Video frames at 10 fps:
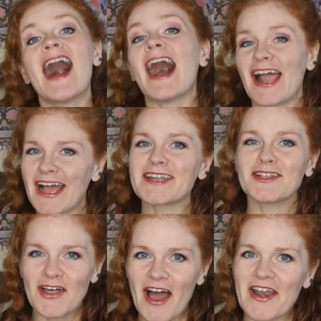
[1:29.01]
I had a
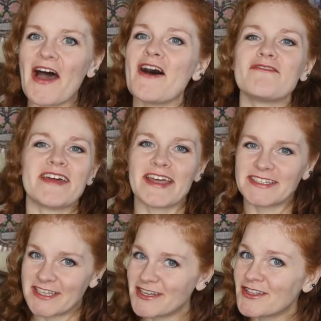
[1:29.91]
lot of and I
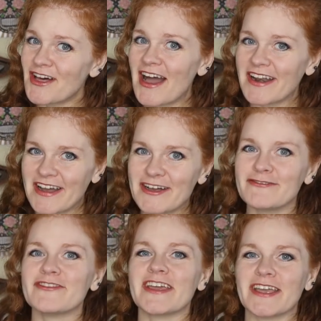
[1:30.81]
did a lot
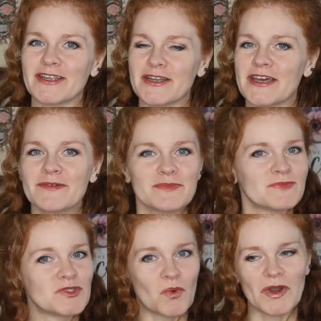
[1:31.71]
of in
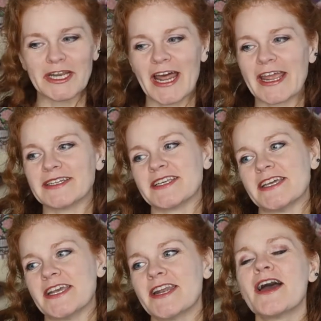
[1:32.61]

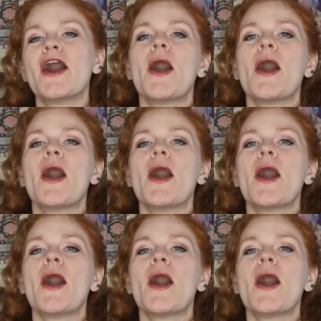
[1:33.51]
2019.